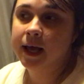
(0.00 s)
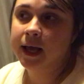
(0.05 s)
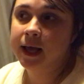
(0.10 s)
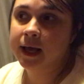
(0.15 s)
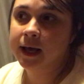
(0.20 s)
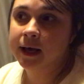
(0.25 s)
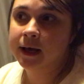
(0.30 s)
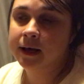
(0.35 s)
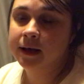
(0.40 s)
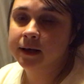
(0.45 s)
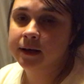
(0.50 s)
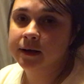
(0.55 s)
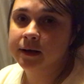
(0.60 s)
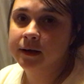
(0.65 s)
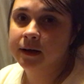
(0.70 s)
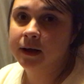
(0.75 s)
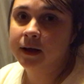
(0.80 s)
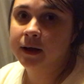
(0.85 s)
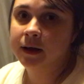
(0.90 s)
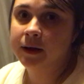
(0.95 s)

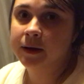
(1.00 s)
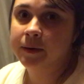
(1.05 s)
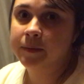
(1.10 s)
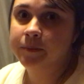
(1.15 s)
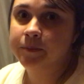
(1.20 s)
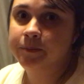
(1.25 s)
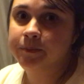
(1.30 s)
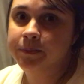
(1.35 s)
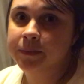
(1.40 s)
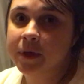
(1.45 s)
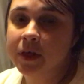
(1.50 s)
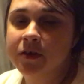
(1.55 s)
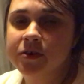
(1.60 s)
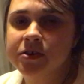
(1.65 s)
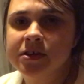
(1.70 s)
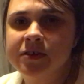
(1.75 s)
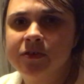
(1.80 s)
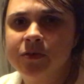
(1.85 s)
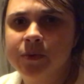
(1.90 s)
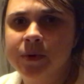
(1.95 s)
and um, other
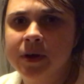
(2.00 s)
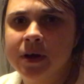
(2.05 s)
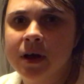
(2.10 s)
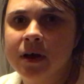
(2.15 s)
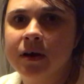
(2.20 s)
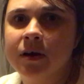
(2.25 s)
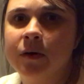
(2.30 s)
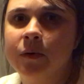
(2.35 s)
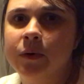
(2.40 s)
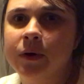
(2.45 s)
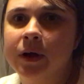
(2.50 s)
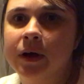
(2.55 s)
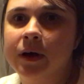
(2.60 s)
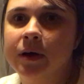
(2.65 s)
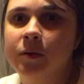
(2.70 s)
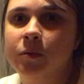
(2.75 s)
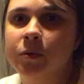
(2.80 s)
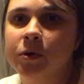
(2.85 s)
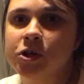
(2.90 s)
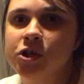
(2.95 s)
stuff that we got going
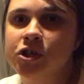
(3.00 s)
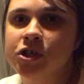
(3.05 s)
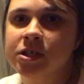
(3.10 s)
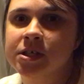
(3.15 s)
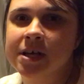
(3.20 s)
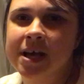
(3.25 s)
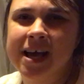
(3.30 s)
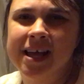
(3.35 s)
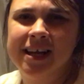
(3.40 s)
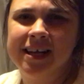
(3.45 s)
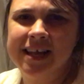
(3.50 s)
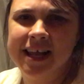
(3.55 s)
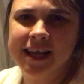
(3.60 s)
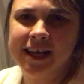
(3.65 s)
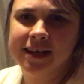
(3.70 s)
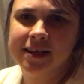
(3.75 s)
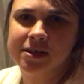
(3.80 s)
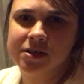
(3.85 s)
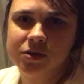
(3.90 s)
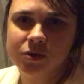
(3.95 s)
on was just kind of
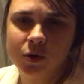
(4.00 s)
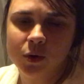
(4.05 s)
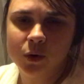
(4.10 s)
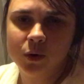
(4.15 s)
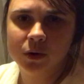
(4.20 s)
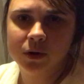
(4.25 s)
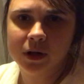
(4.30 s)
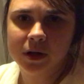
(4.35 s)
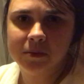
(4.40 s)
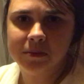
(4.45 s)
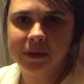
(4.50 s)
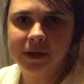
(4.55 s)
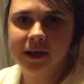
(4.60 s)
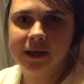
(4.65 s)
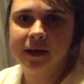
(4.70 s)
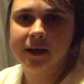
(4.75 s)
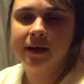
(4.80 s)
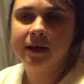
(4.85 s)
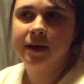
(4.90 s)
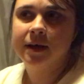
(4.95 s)
taking its toll on
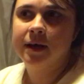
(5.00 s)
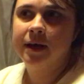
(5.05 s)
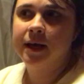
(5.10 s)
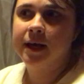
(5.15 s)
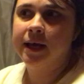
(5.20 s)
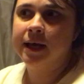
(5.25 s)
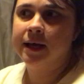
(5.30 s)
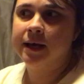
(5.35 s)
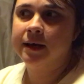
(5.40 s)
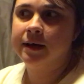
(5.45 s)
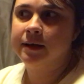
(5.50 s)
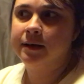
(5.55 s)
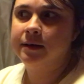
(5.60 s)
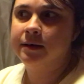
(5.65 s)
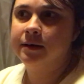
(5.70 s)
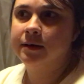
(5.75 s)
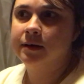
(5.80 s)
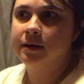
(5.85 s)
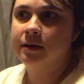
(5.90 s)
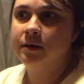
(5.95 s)
me
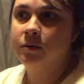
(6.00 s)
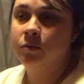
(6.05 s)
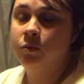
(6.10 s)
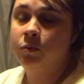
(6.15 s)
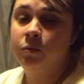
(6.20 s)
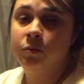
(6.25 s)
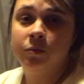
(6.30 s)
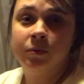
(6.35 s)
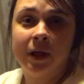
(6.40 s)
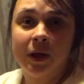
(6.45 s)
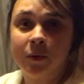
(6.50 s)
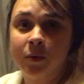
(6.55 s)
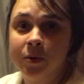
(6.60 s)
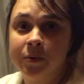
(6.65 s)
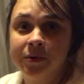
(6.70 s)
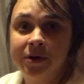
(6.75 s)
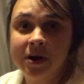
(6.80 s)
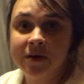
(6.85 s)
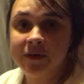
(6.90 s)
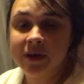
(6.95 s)
and like we
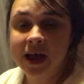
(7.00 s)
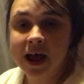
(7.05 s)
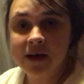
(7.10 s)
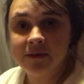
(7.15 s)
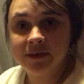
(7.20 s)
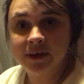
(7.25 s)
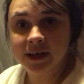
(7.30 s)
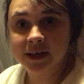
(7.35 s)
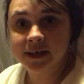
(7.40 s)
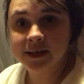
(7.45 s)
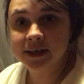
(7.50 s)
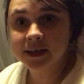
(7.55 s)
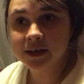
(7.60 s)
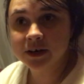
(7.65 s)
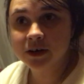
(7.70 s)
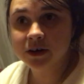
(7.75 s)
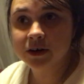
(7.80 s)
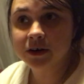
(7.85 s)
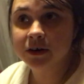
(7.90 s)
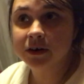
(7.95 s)
were never having a
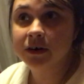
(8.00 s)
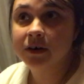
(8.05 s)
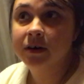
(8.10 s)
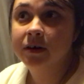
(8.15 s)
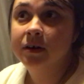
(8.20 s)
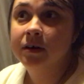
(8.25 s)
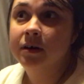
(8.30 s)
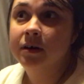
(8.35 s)
dinner